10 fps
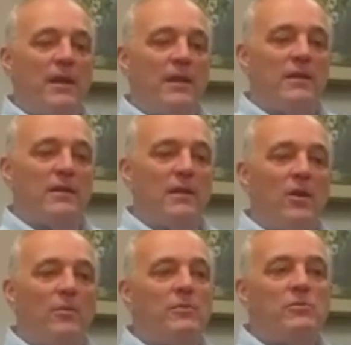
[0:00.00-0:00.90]
and
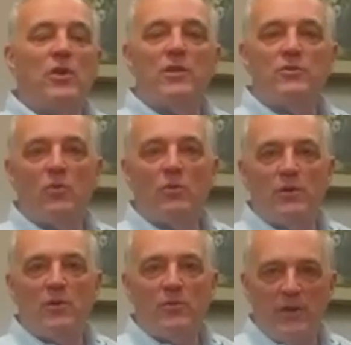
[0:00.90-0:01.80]
help them transform
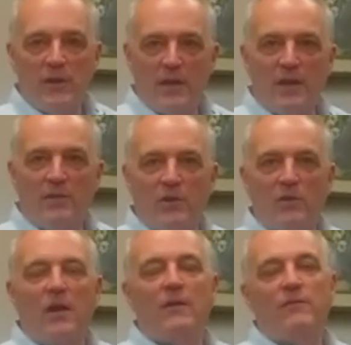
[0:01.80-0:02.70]
their thinking and their
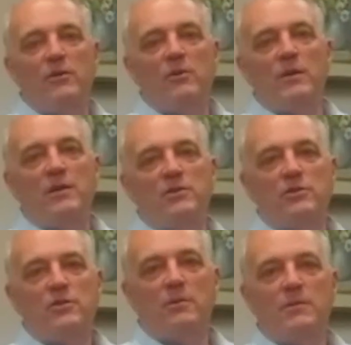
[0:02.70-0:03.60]
life and their
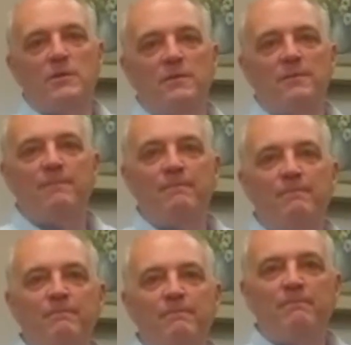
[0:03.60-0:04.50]
relationships.
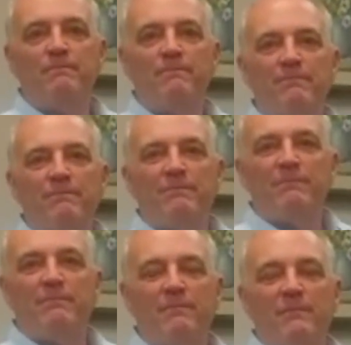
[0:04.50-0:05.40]
Great. Great.
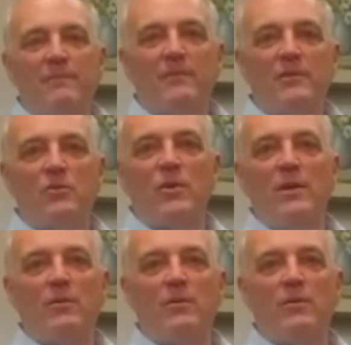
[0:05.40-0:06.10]
All right, sir. Thank